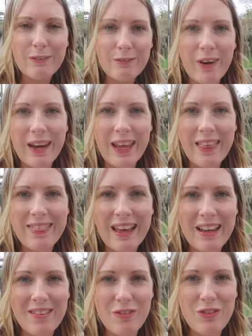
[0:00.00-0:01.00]
Right,
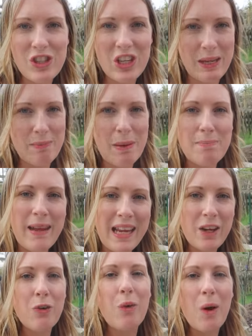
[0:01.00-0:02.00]
that is officially my
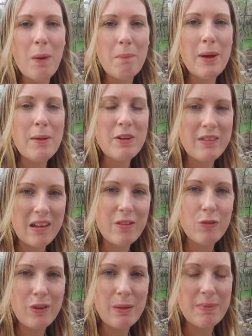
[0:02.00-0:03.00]
main crop,
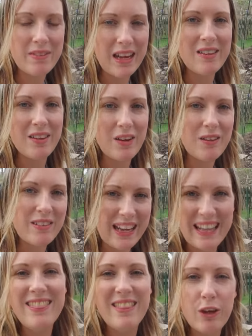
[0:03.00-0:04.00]
Desiree potatoes,
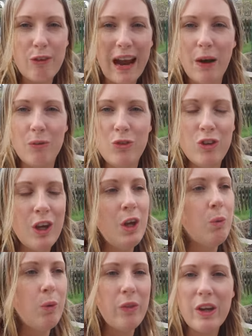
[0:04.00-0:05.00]
in the ground.
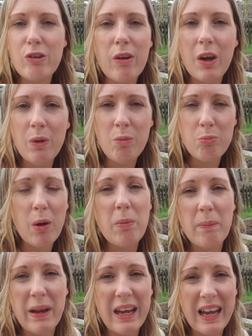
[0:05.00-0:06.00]
Will they grow?
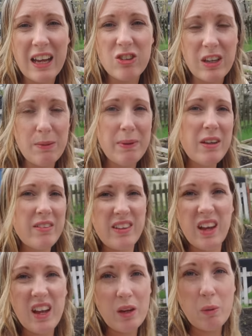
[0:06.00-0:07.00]
Probably, actually, because
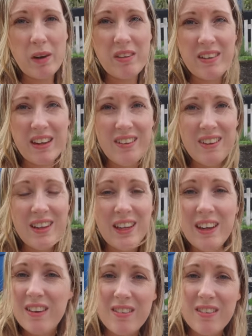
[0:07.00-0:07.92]
the early ones did.